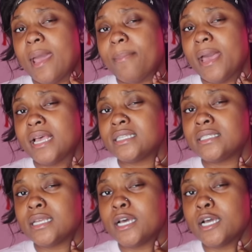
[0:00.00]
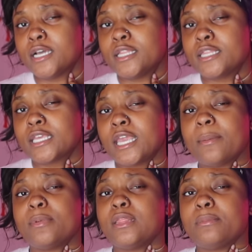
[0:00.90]
app has the
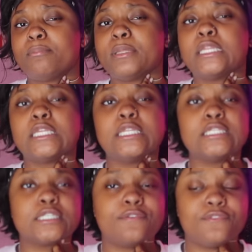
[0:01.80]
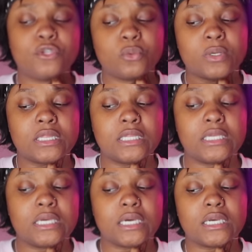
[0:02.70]
capabilities of doing
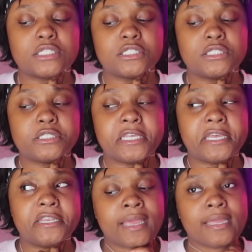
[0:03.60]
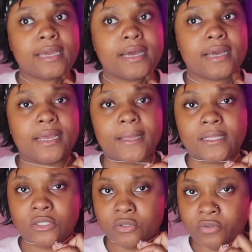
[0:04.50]
the said AI
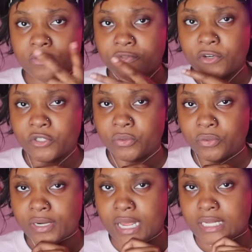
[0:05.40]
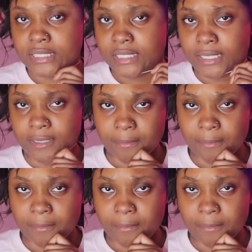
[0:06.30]
to do the virtual nasty